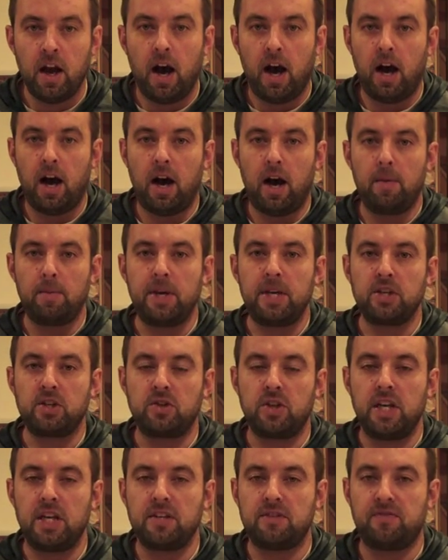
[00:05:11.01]
uh,
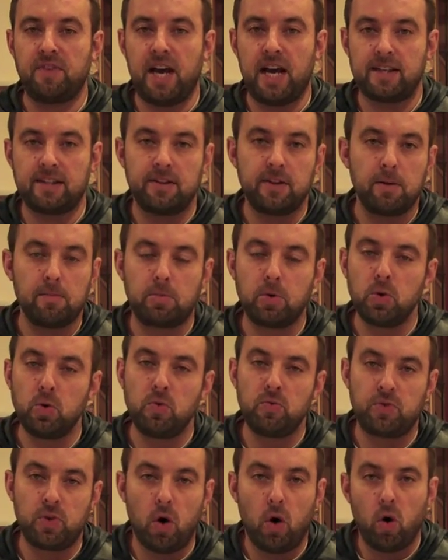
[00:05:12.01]
is, is vastly
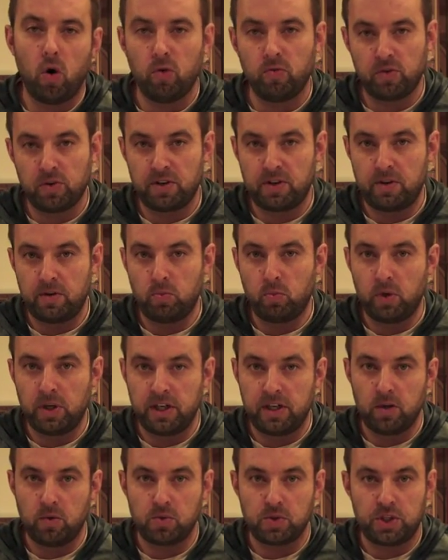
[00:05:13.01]
improved over the
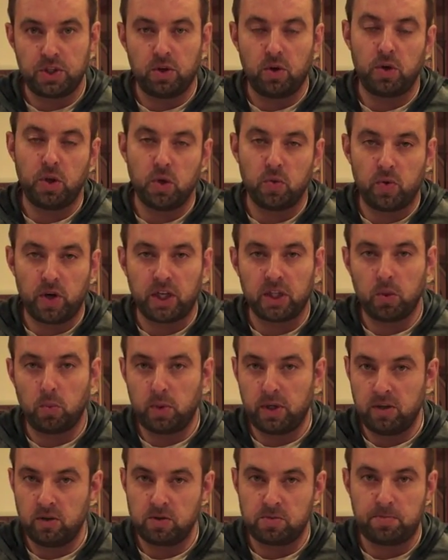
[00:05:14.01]
Windows, you know, your regular
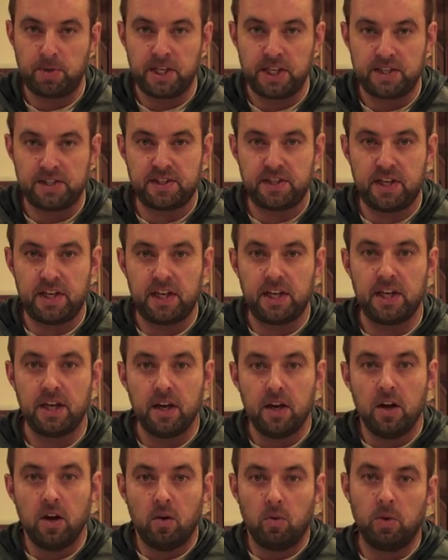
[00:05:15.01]
Windows PC,
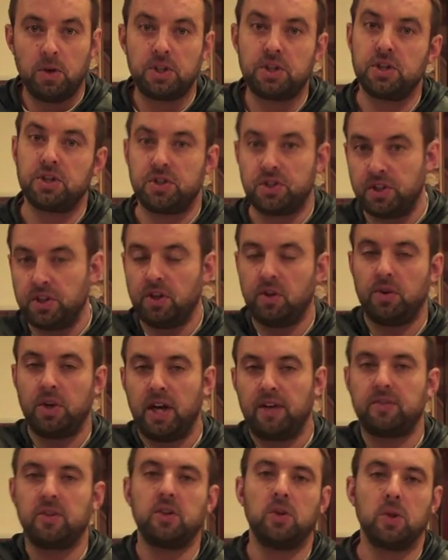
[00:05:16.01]
which is, you know, you have
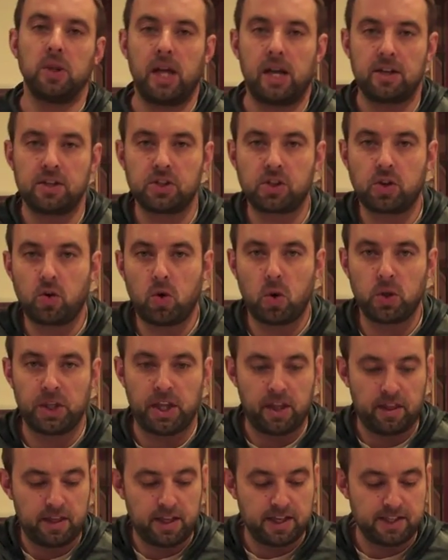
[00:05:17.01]
to do a lot of scrolling and
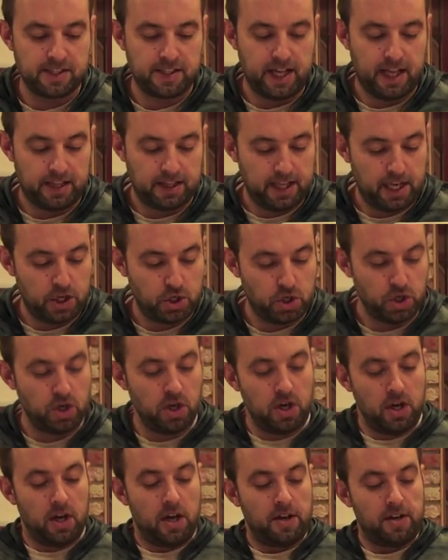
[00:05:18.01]
things of that nature.
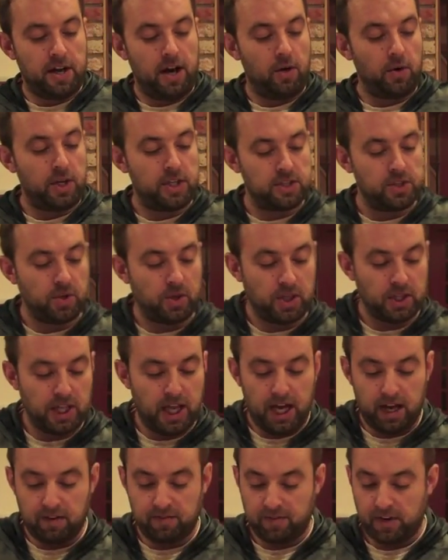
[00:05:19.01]
Now it took a
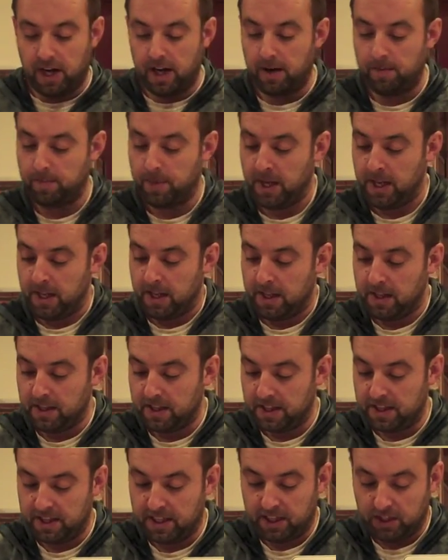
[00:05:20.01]
lot of, um,
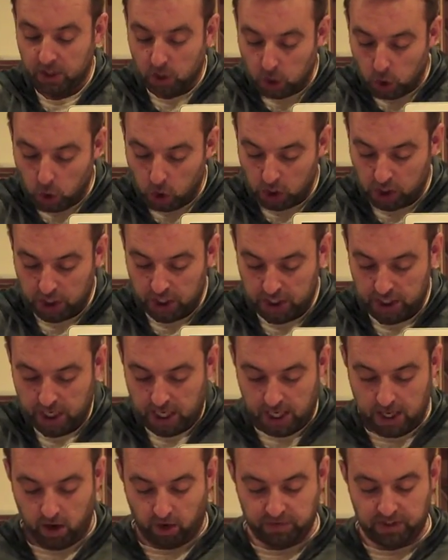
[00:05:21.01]
the, the look
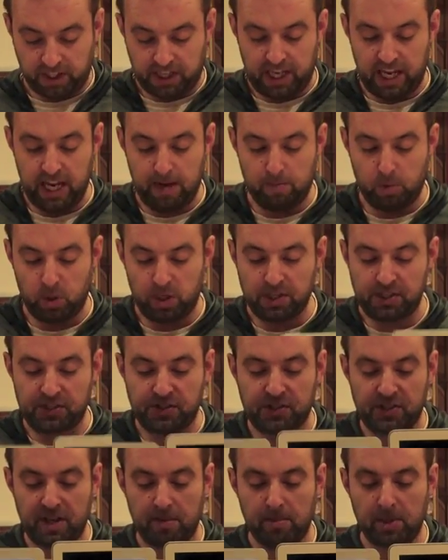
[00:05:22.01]
of the keyboard is
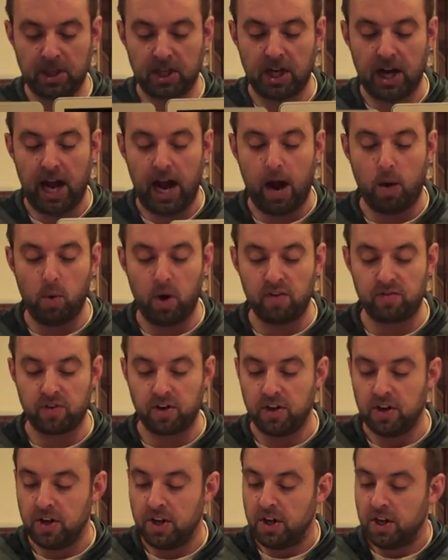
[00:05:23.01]
similar, however,
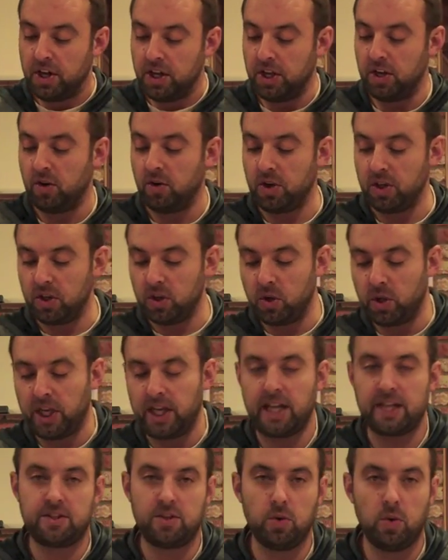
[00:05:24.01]
you know, you're looking
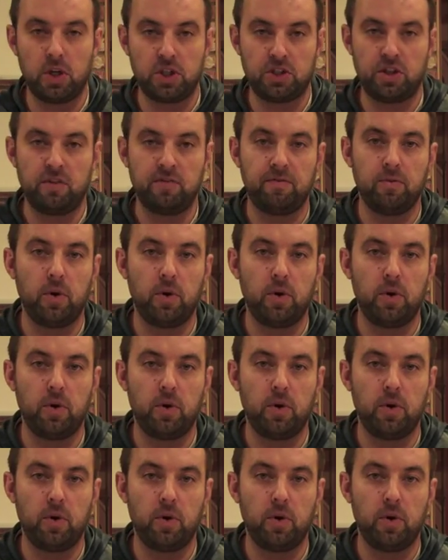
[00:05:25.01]
at $249